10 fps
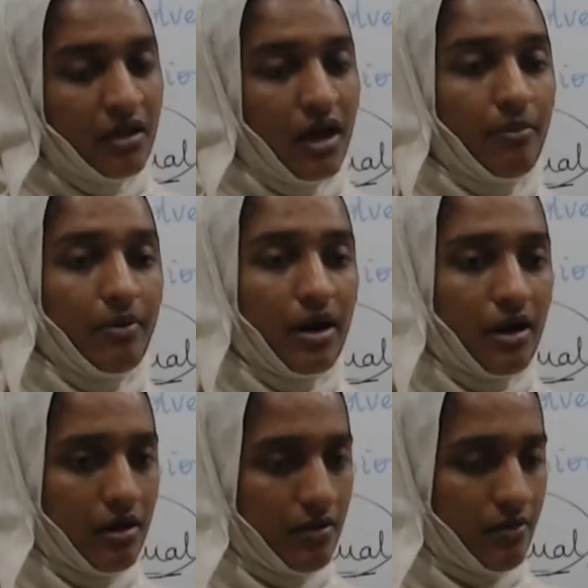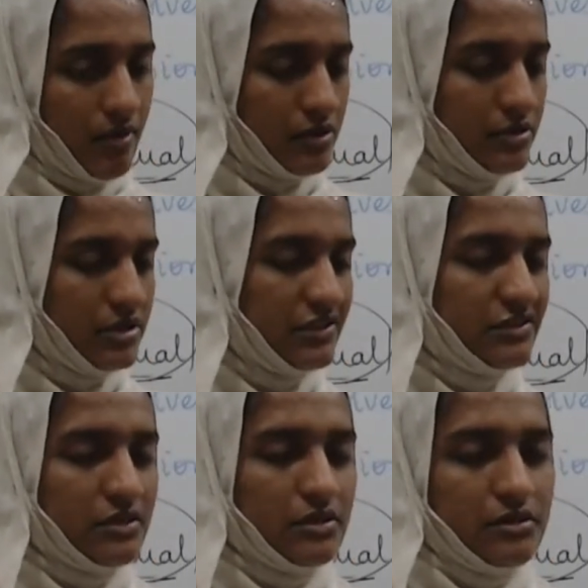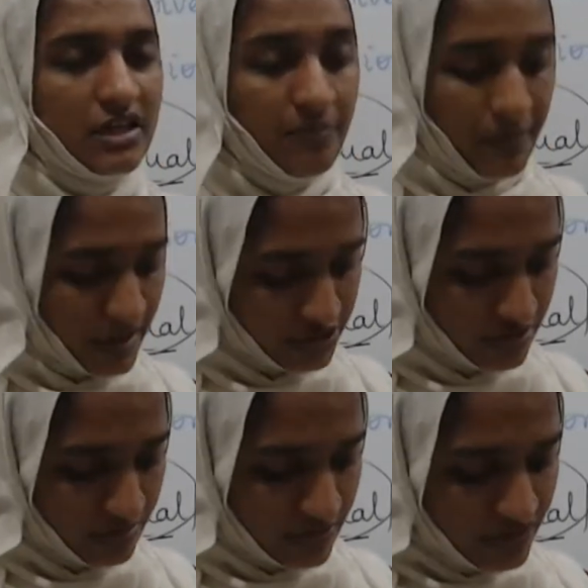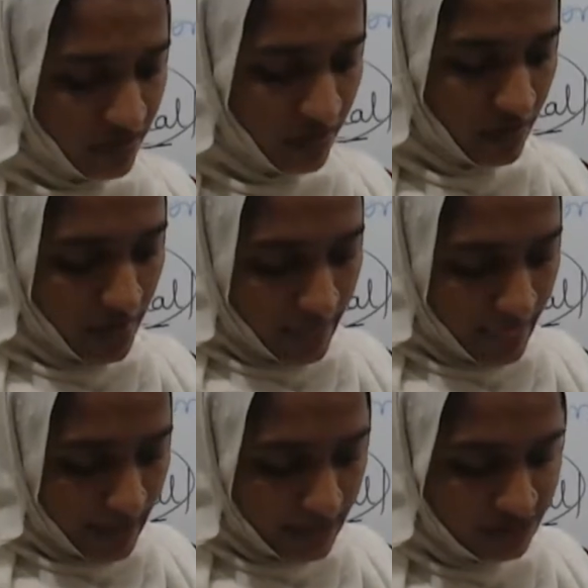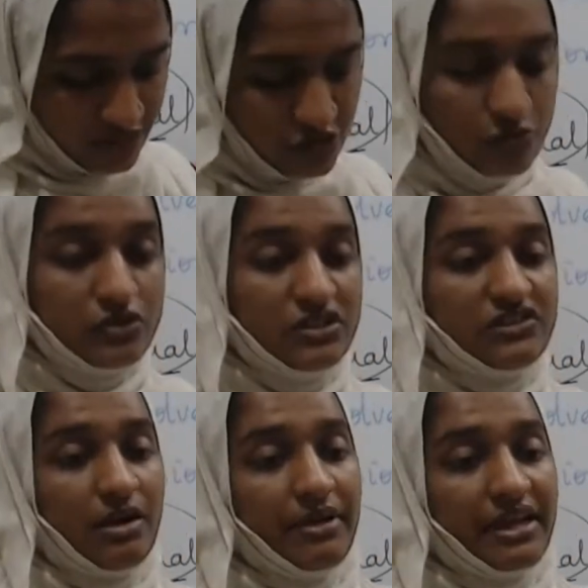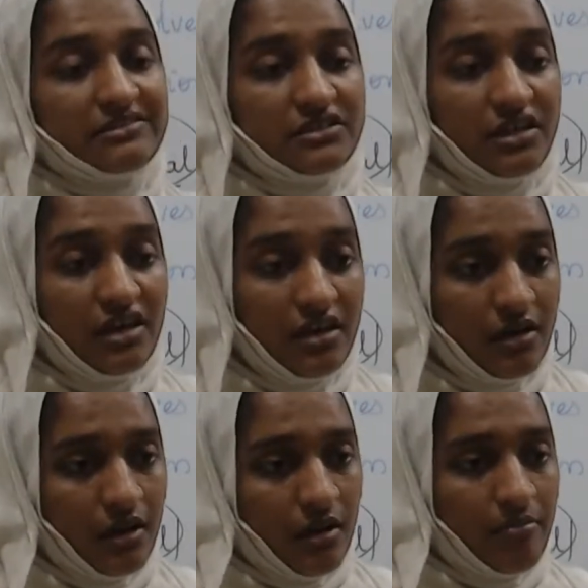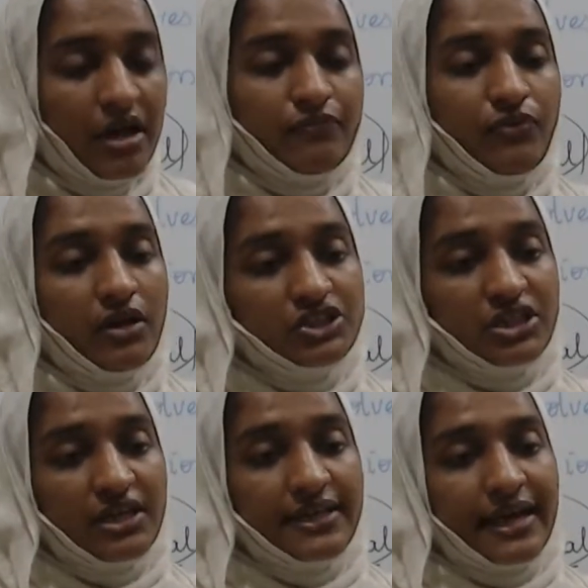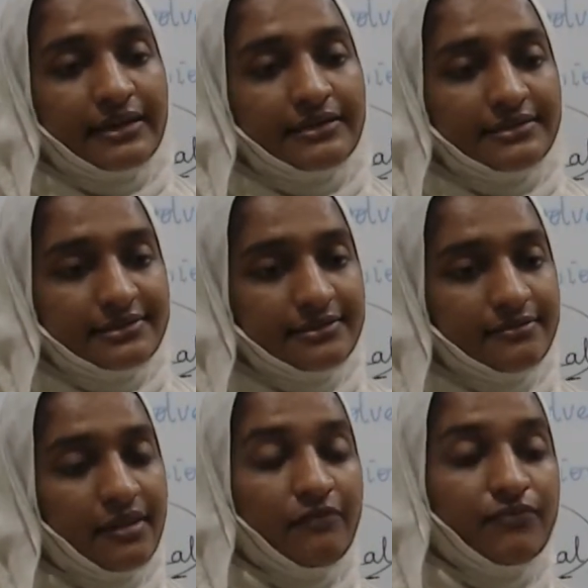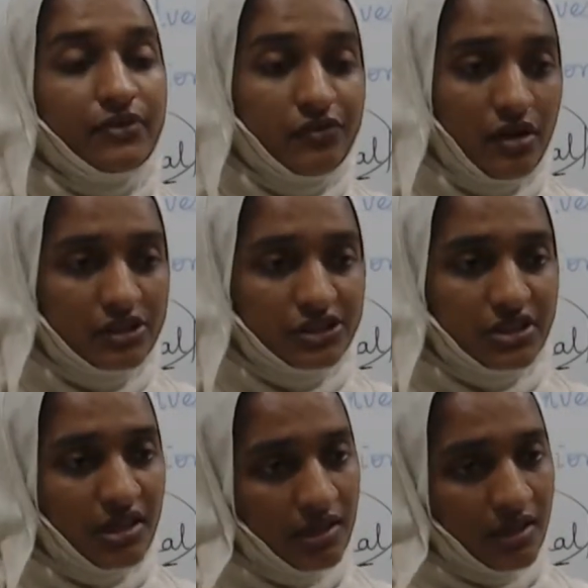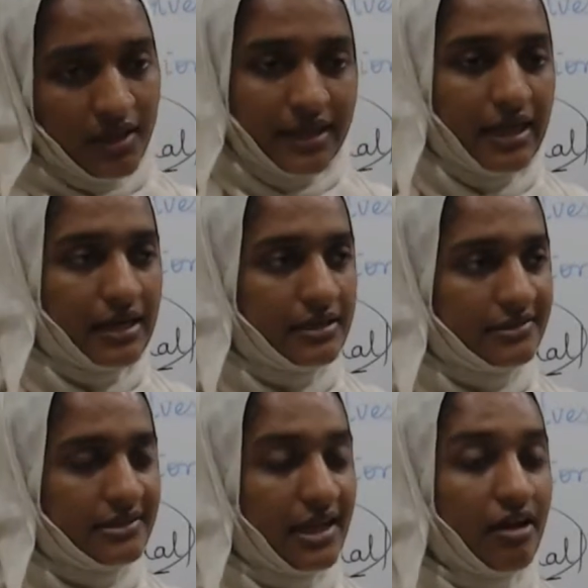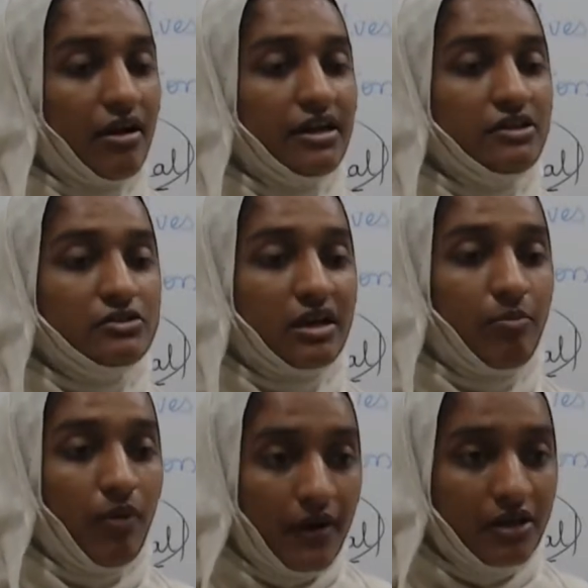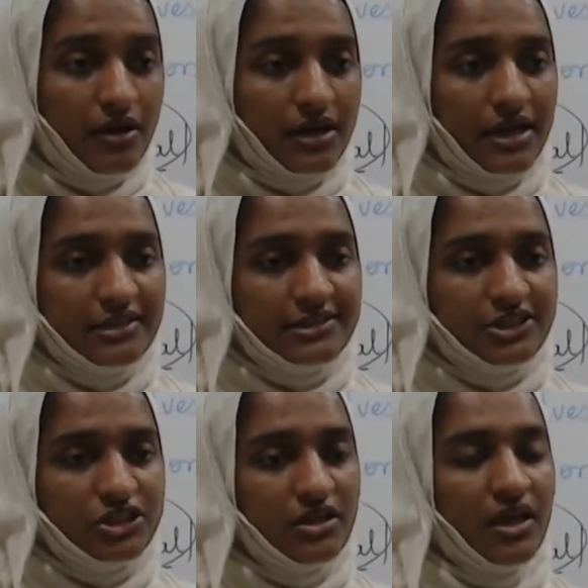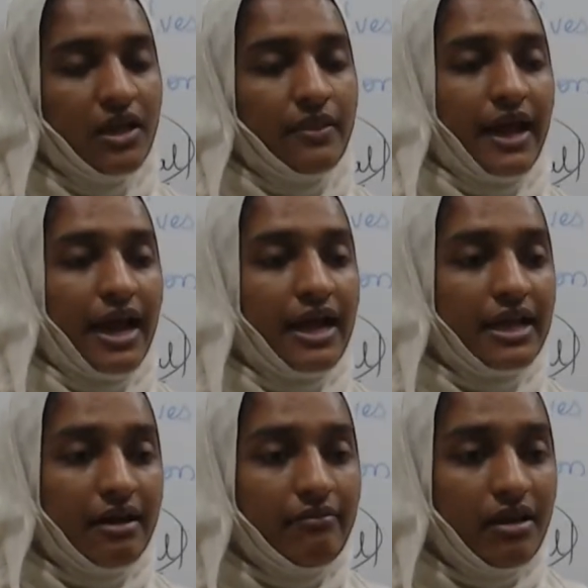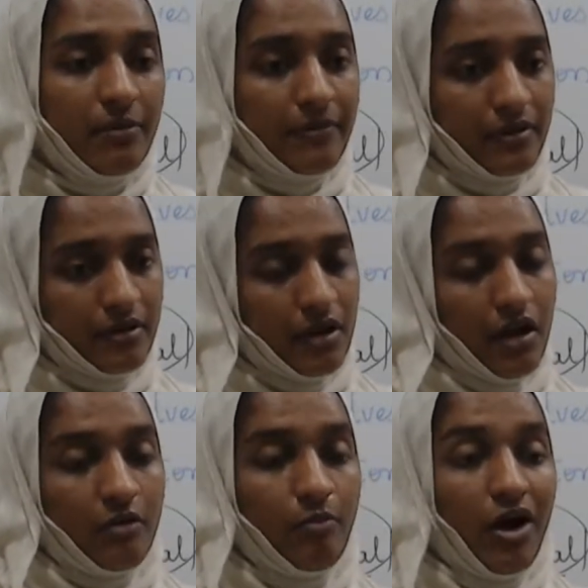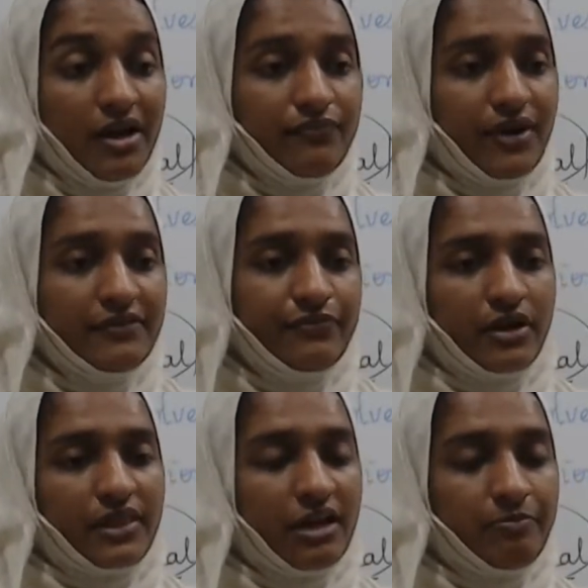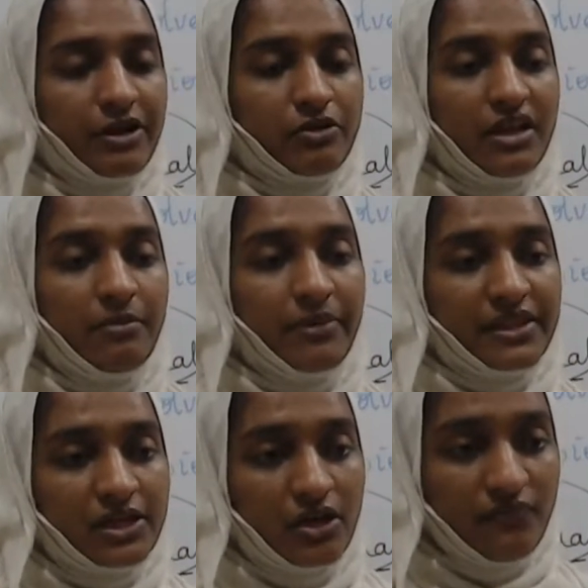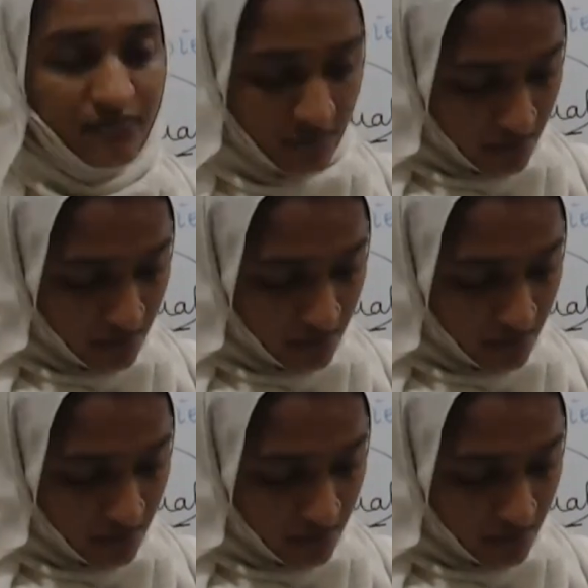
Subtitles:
on this reproduction means that is due to the some external morphological characters and physiological characters. According to their body organization, they had developed or modified for that particular method of